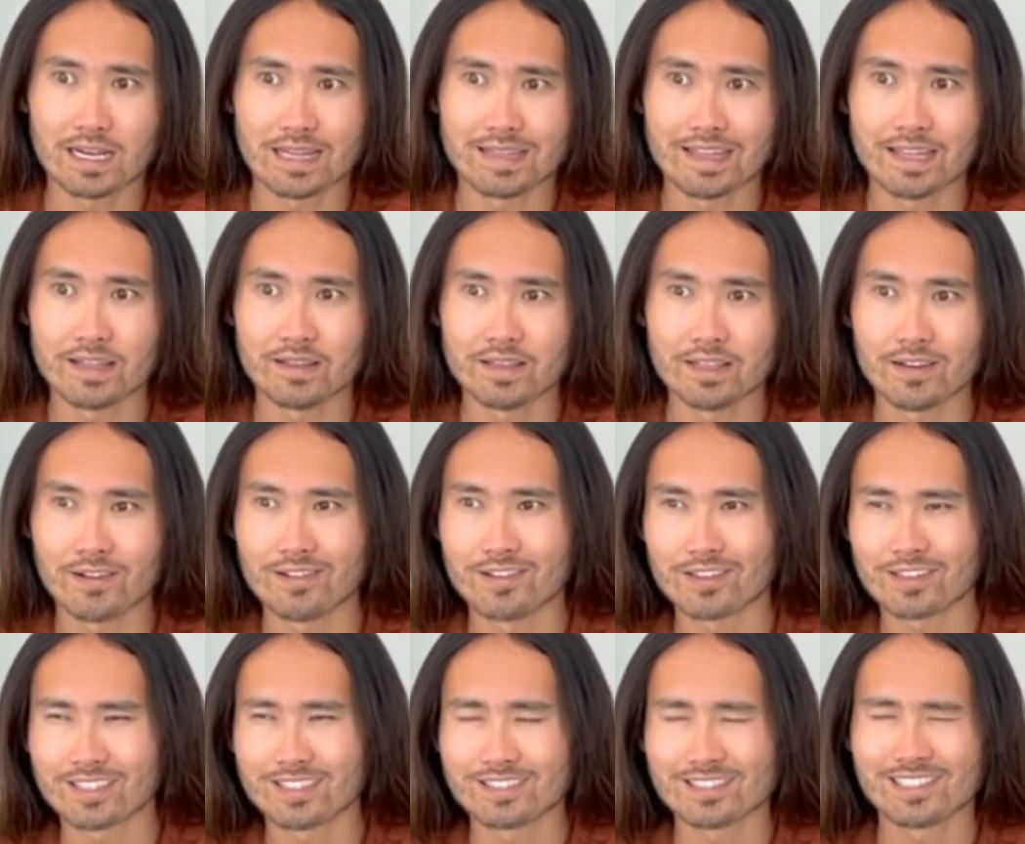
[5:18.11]
And then, you know, they're
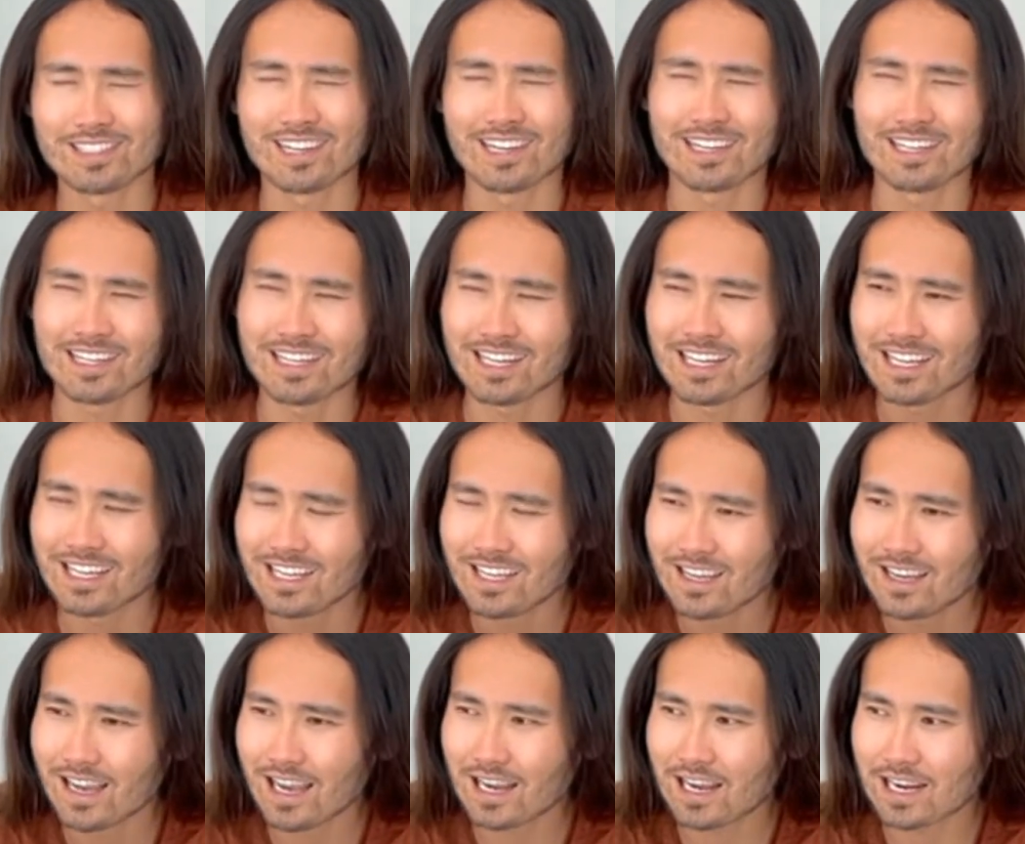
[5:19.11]
considering, ah,
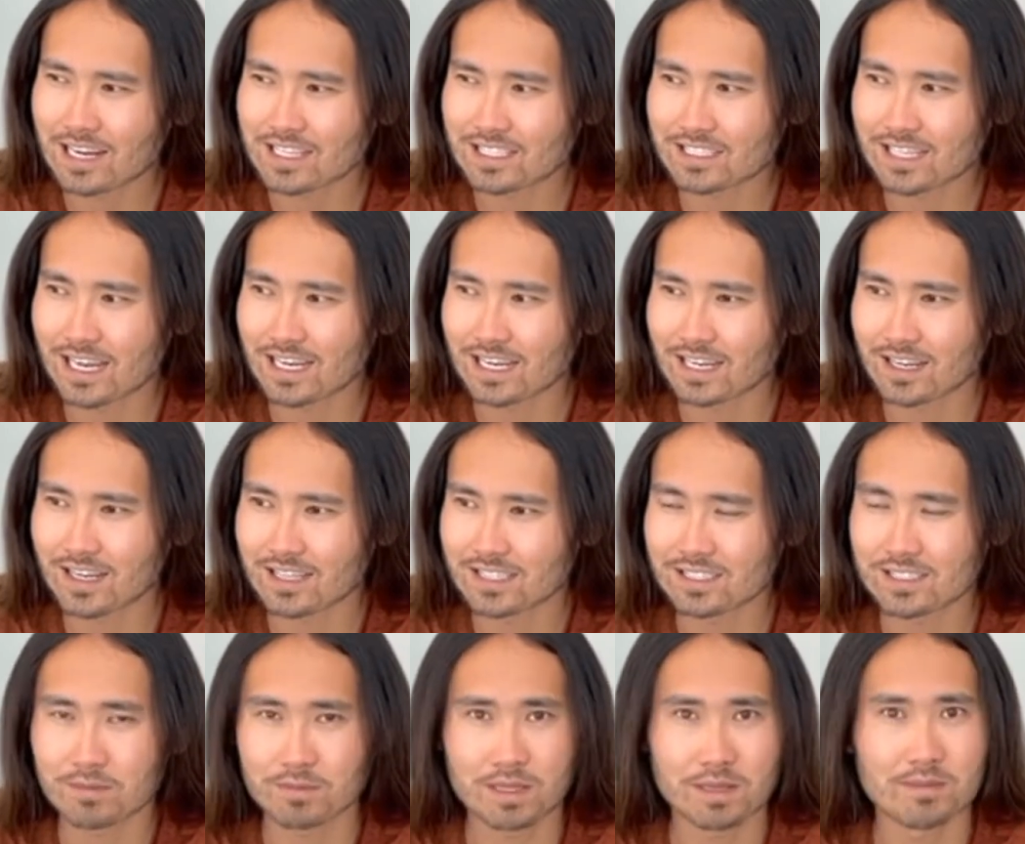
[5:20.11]
I got to sign a
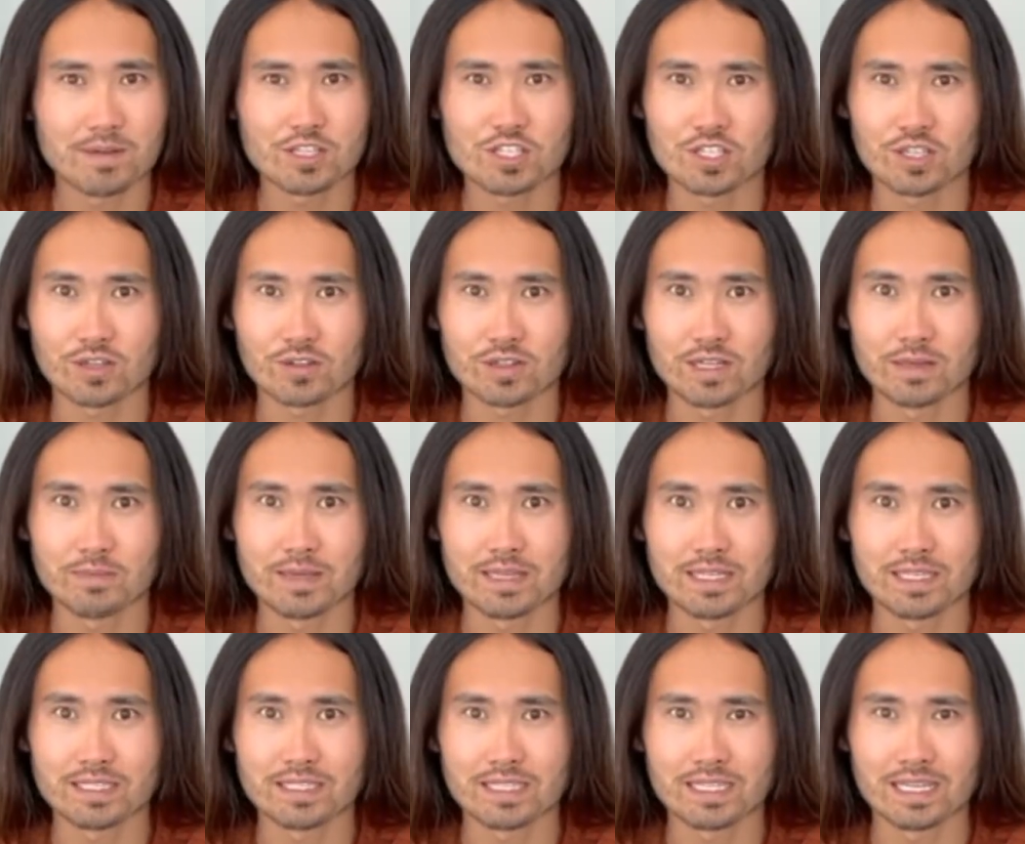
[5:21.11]
custom commission
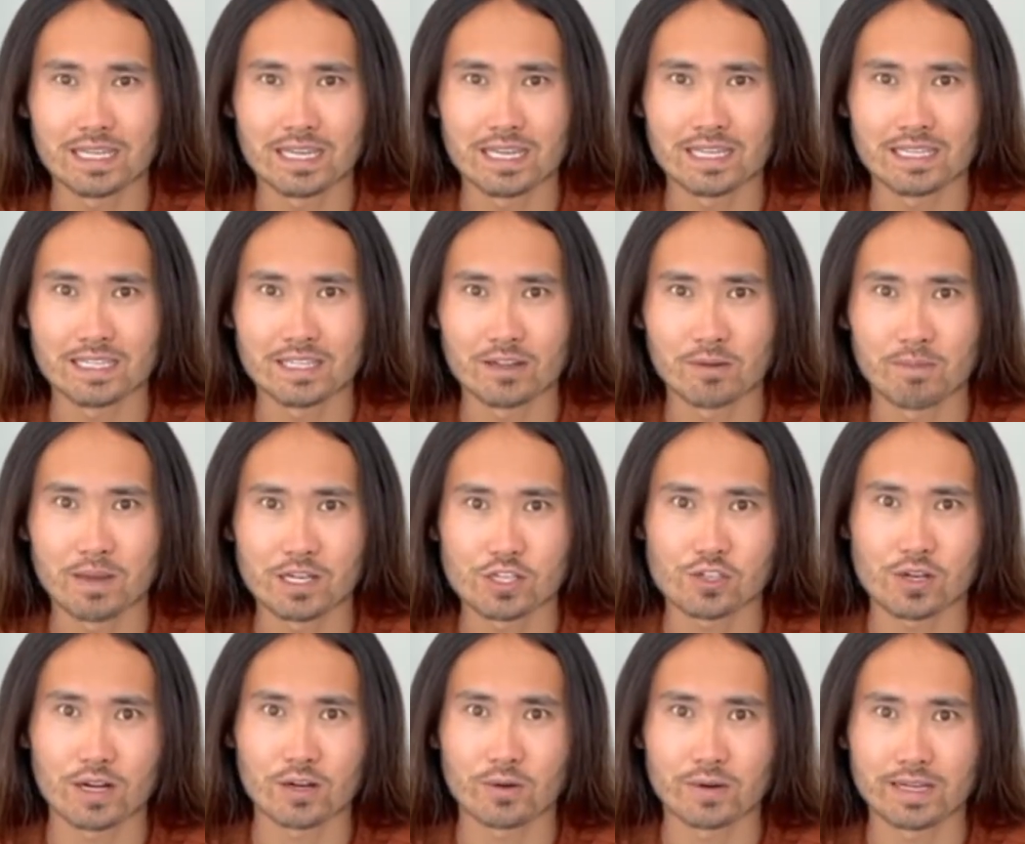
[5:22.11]
agreement and, you know, make
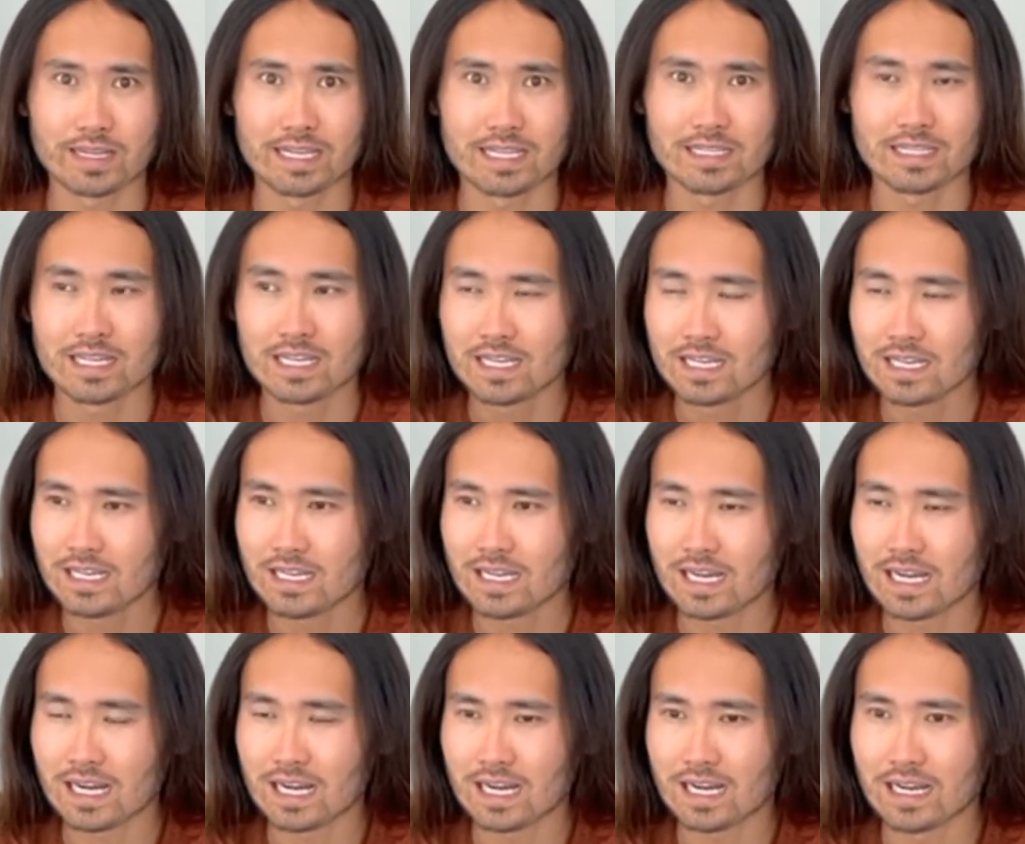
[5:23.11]
sure I don't get,
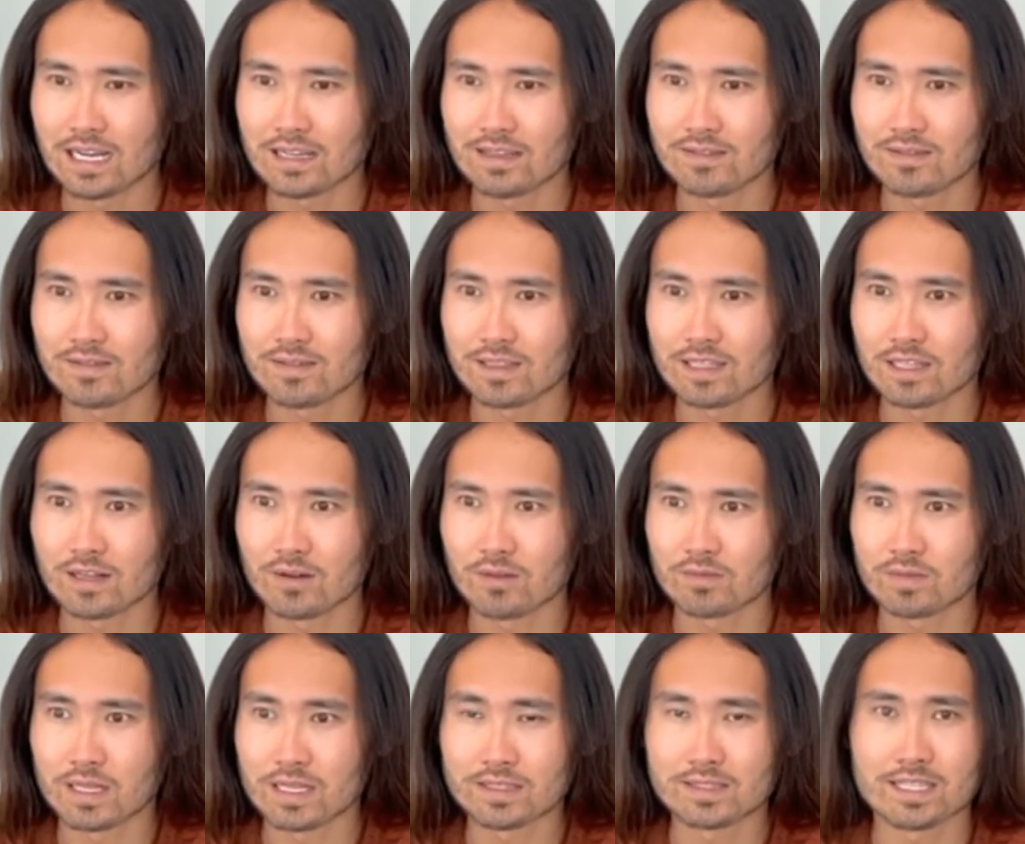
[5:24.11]
uh, you know,
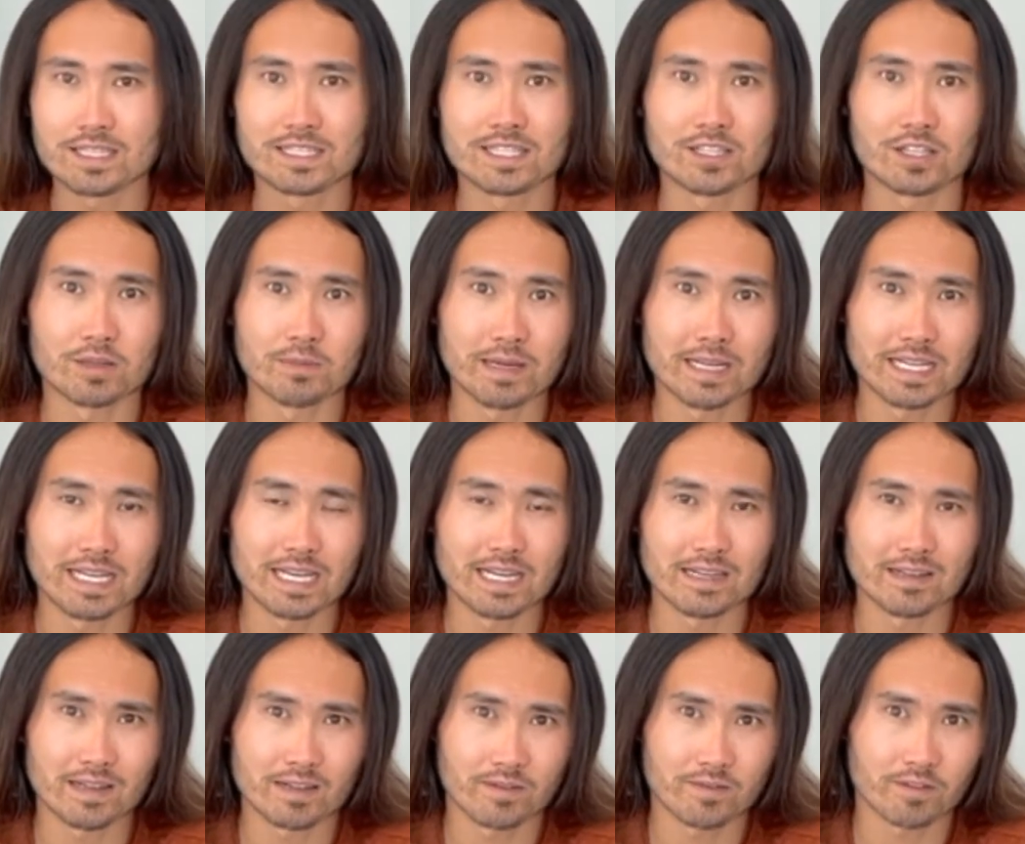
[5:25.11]

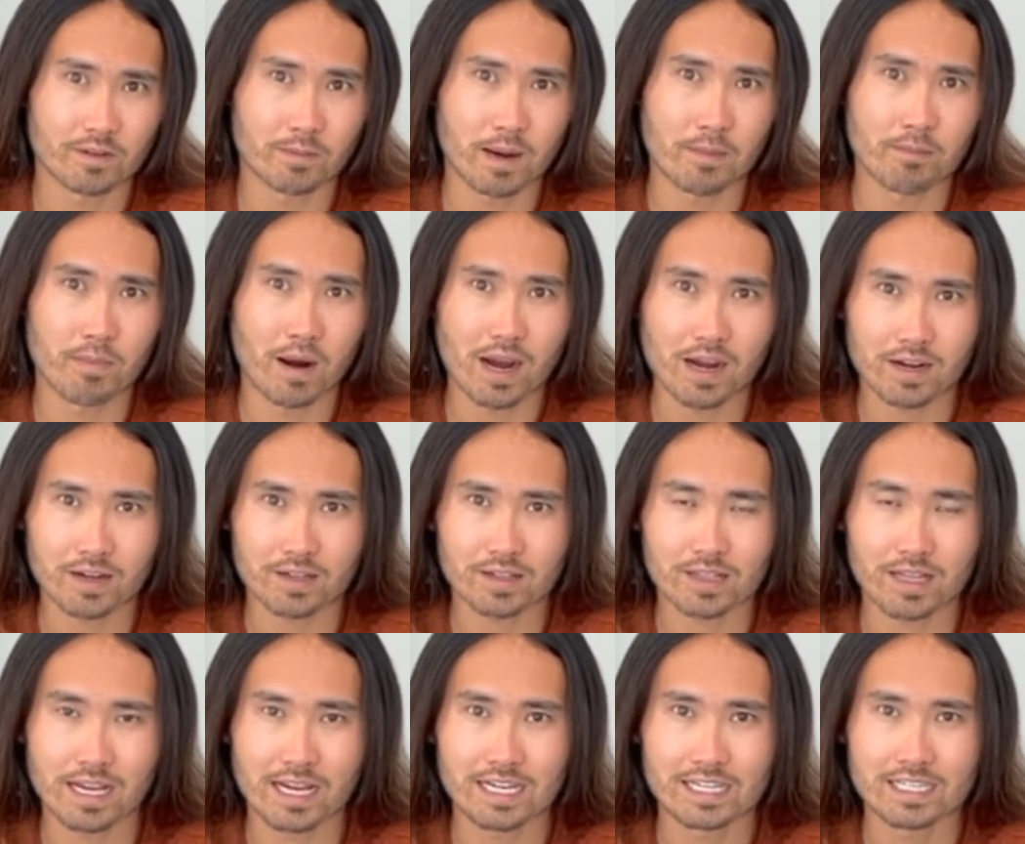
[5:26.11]
disintermediated from my buyer
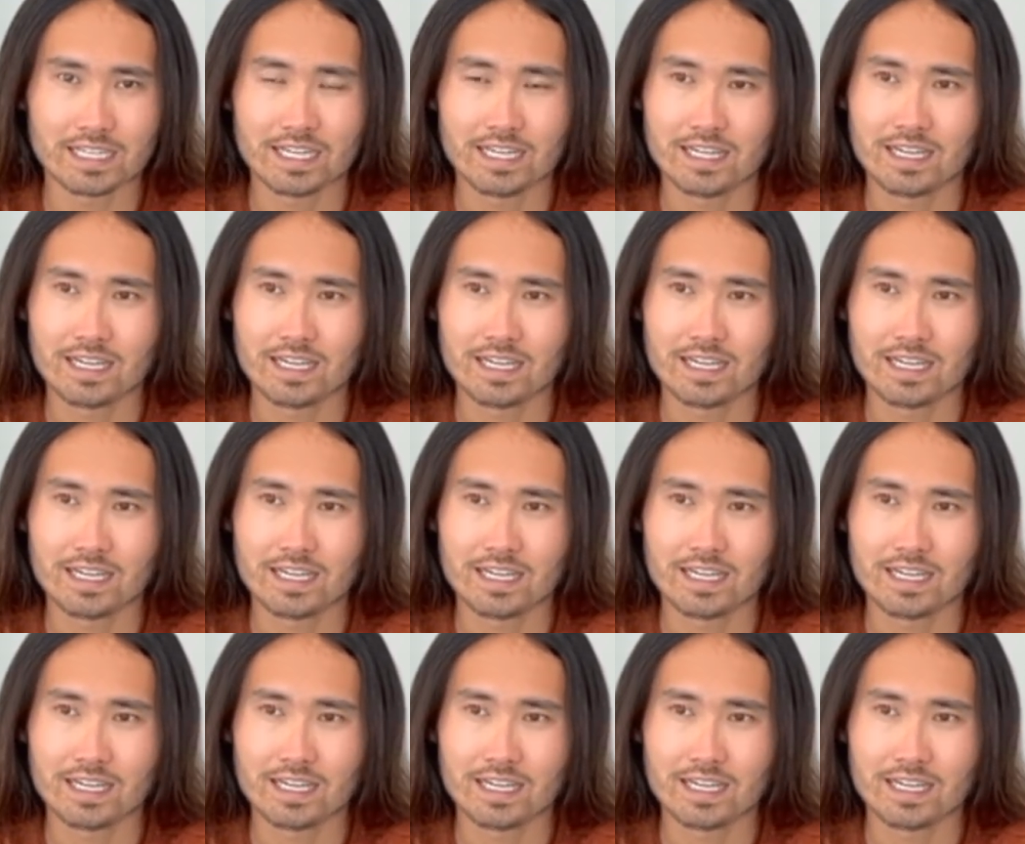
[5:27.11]
client,